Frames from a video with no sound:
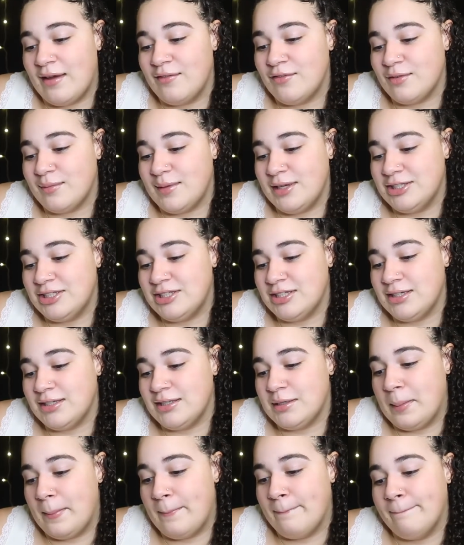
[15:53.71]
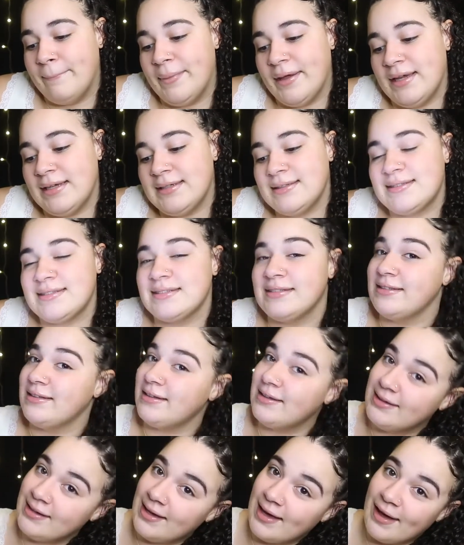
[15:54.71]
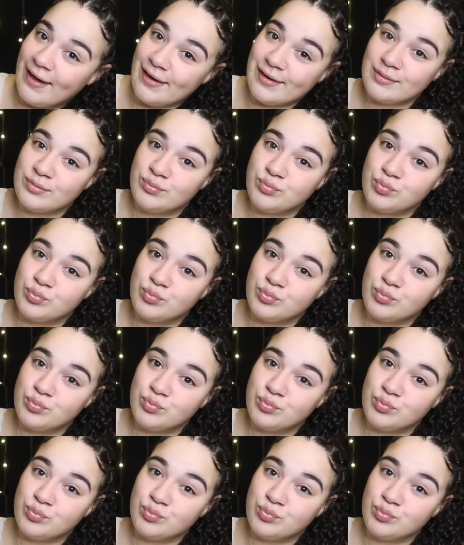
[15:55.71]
information, but yeah.